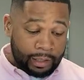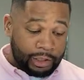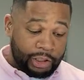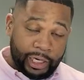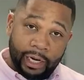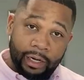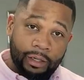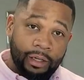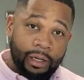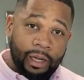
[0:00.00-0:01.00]

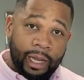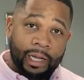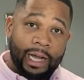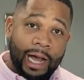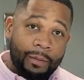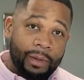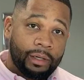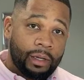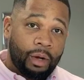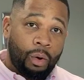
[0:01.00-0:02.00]
share, and comment
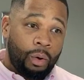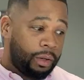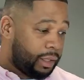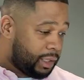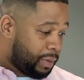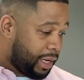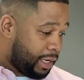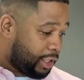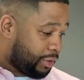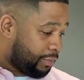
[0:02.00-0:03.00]
on this
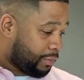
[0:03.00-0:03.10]
page,